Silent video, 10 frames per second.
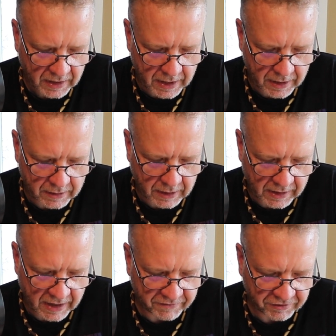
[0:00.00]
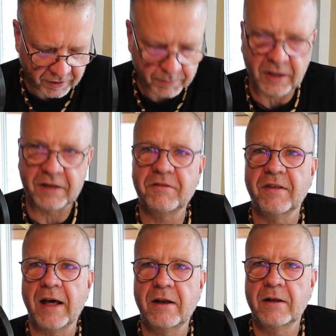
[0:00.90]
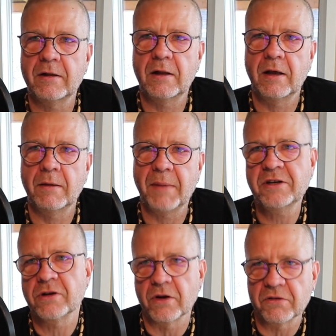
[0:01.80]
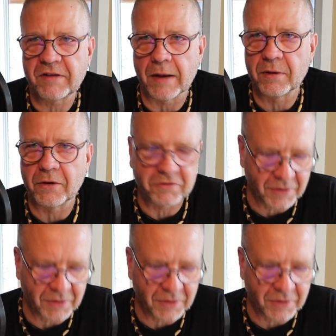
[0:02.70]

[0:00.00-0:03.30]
and I'll have some links to that in my show notes down below as